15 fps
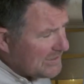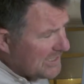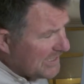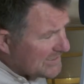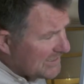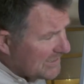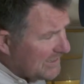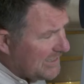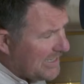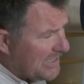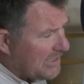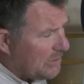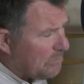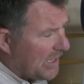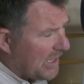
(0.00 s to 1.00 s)
takes a
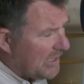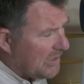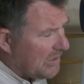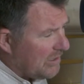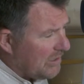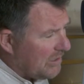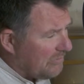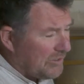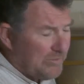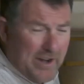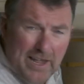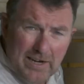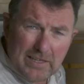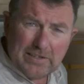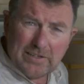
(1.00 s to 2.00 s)
little bit of
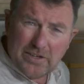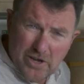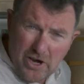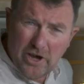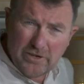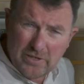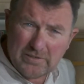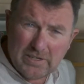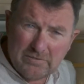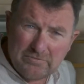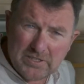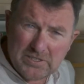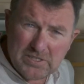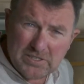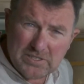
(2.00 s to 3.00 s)
adrenaline out of that
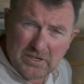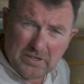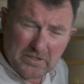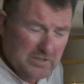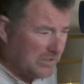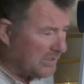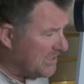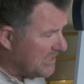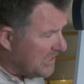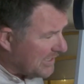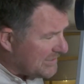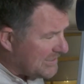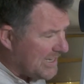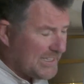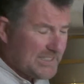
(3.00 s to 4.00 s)
vicious circle.
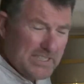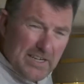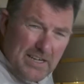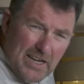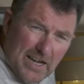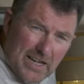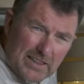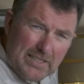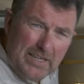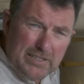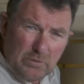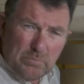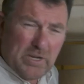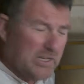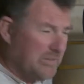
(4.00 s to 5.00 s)
It takes a
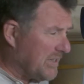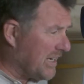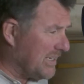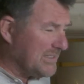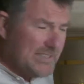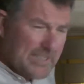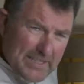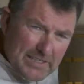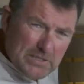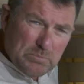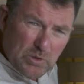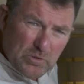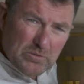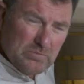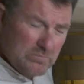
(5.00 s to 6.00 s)
little bit of that
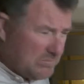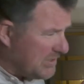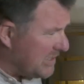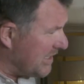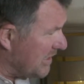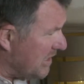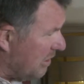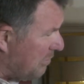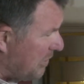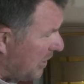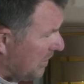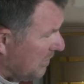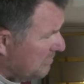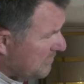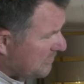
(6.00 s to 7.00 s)
teacup
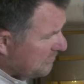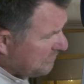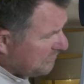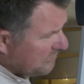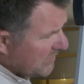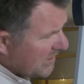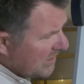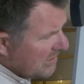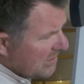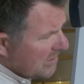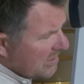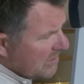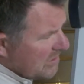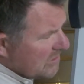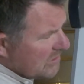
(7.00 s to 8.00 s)
out.
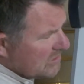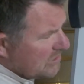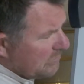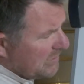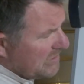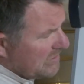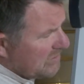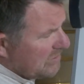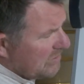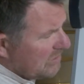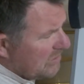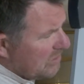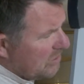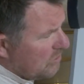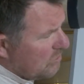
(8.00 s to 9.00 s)
So we
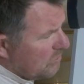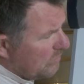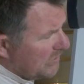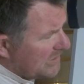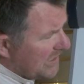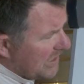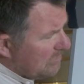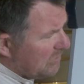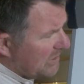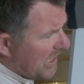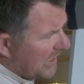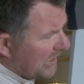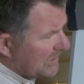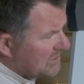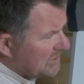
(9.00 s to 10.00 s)
deal with
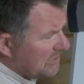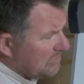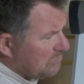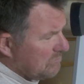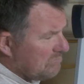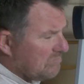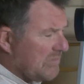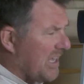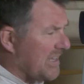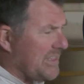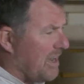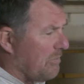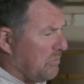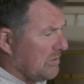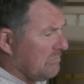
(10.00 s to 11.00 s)
that issue, get
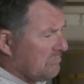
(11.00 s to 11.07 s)
that one,